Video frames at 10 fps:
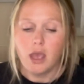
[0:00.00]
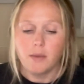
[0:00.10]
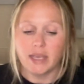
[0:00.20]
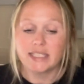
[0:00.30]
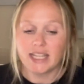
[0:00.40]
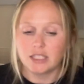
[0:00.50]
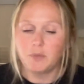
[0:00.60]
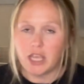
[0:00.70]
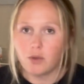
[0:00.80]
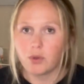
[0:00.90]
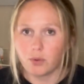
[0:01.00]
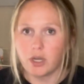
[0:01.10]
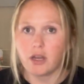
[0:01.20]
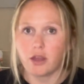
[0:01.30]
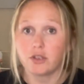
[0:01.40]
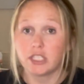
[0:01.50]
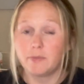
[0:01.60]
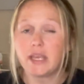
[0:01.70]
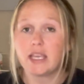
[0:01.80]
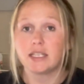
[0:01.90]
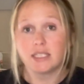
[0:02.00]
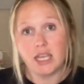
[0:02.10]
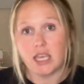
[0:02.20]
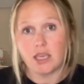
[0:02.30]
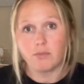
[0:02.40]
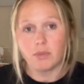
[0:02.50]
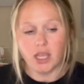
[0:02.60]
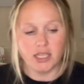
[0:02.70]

because that's being with one another. It's being a team.